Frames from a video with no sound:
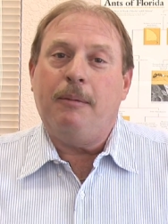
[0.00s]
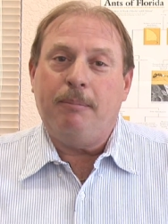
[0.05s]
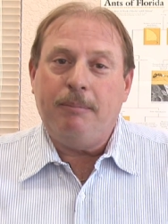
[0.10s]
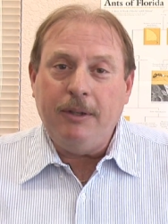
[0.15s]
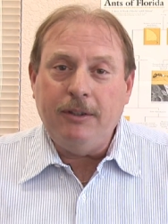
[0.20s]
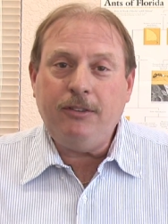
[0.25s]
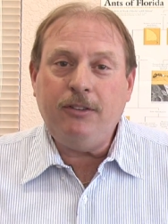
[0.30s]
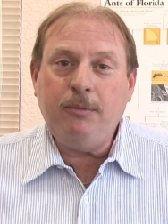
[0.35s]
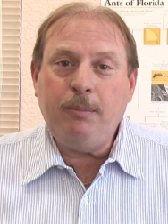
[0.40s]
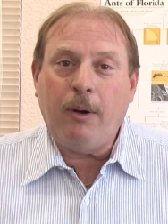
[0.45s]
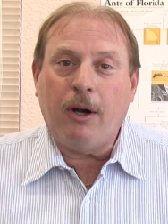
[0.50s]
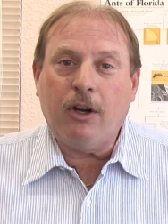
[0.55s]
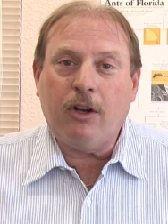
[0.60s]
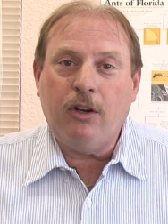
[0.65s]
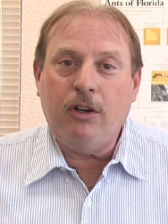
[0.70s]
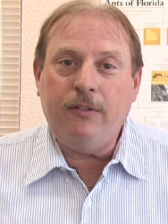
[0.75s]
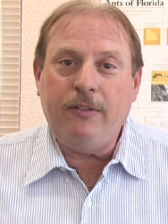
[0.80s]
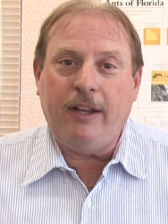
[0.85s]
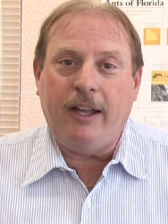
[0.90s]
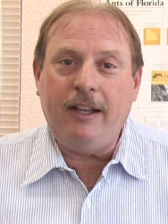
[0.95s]
This is Mark
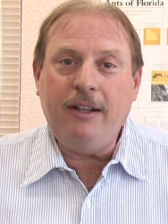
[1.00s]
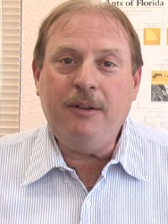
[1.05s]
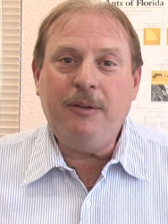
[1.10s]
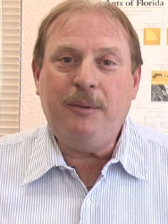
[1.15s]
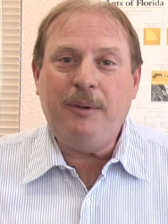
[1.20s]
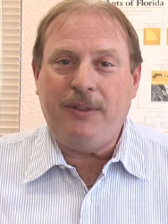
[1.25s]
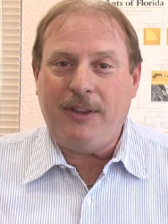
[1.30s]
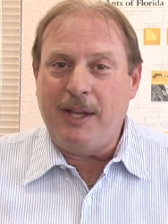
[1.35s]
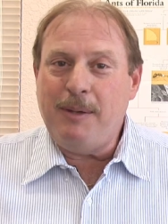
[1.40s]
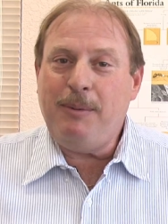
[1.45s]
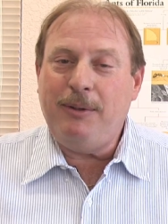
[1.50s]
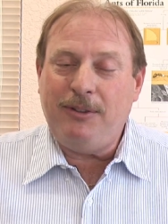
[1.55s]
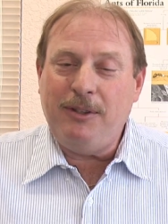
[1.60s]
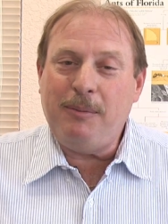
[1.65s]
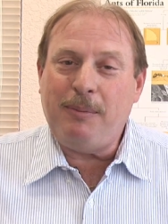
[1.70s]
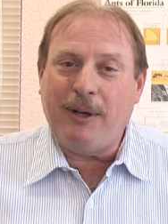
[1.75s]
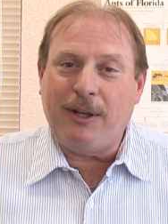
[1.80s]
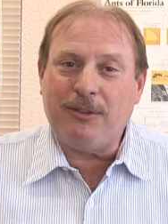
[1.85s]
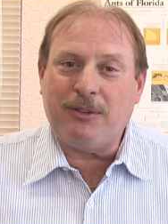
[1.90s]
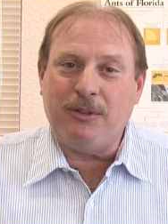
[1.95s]
Govan with
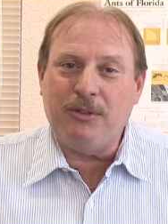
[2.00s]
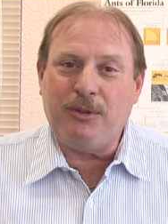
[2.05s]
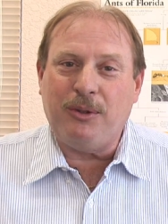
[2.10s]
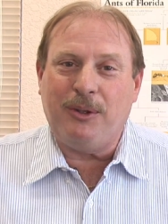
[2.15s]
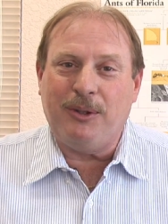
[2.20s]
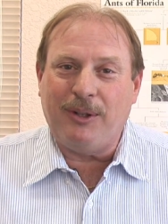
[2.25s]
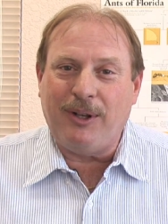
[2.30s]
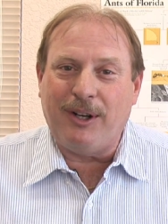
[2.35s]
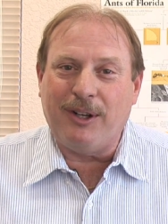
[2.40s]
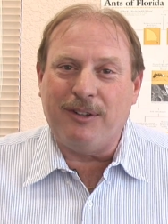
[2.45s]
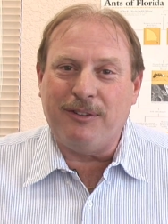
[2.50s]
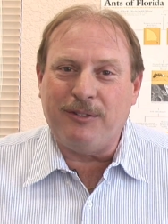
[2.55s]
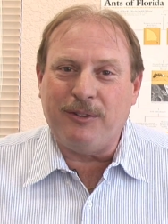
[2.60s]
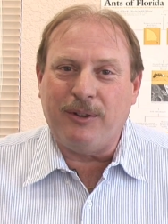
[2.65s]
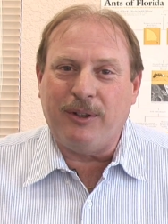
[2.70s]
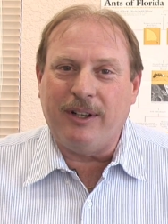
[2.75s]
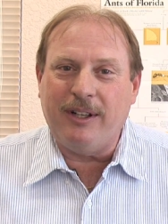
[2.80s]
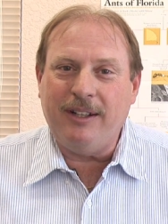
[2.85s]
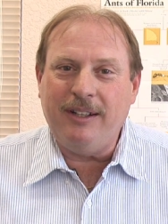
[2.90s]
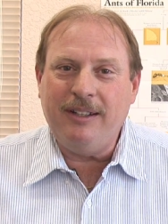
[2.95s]
ABC Pest Control in Largo,
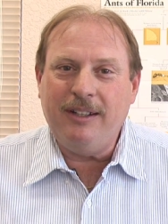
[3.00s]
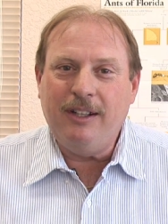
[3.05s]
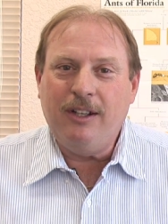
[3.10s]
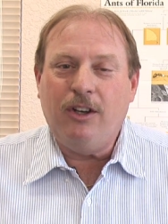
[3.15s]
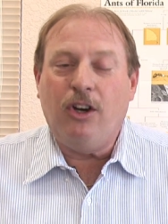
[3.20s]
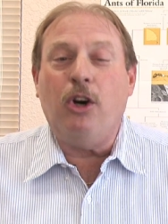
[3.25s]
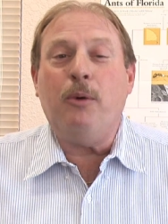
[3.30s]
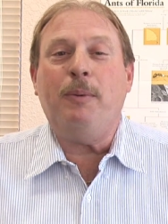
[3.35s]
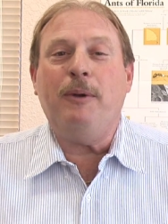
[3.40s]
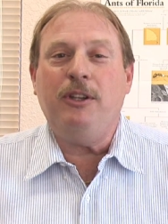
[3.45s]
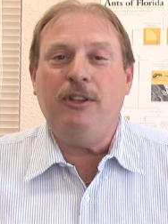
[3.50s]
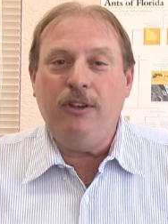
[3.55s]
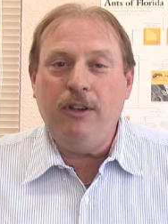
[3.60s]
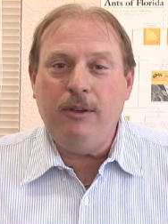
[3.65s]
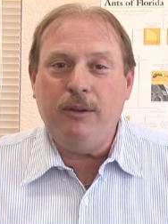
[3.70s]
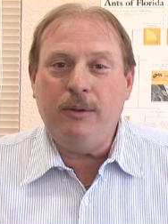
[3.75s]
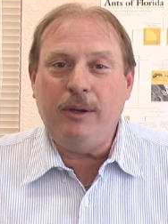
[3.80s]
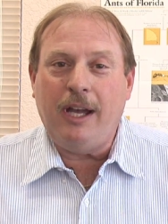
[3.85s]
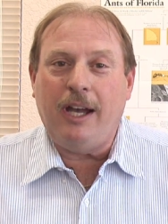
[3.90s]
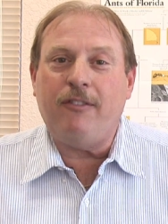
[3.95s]
Florida, hoping
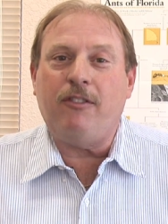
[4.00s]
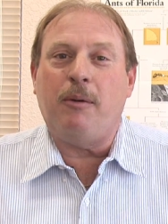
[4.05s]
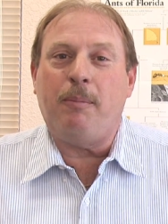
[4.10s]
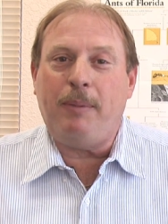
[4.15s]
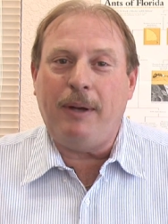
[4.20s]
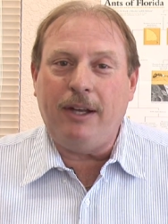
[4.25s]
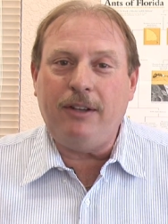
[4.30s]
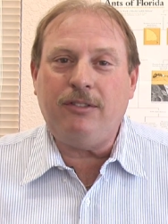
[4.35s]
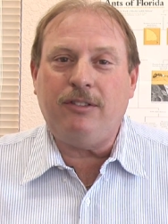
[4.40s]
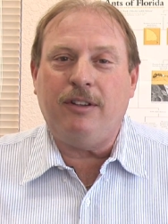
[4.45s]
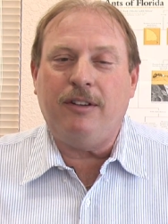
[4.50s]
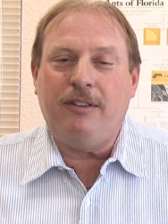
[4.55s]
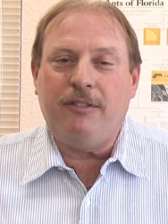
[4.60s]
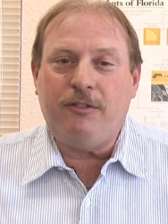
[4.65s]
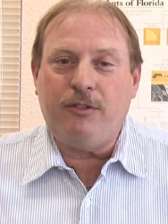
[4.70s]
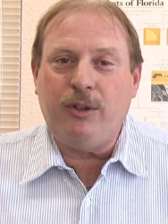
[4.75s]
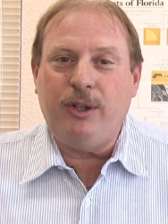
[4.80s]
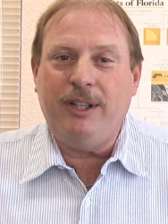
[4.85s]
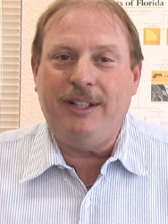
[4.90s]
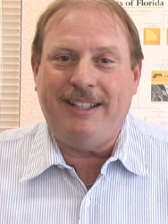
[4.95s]
you have a
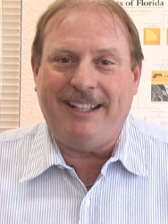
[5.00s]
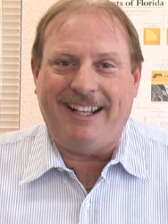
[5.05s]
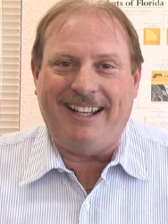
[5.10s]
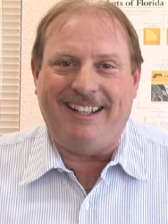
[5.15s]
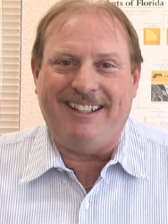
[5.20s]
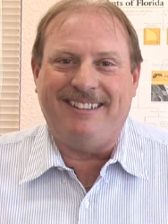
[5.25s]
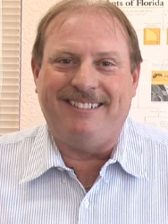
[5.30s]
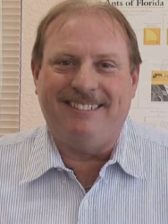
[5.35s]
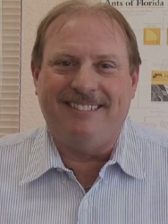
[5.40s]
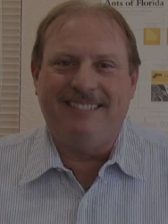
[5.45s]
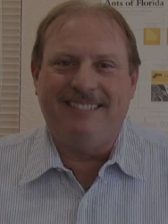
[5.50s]
pest-free day.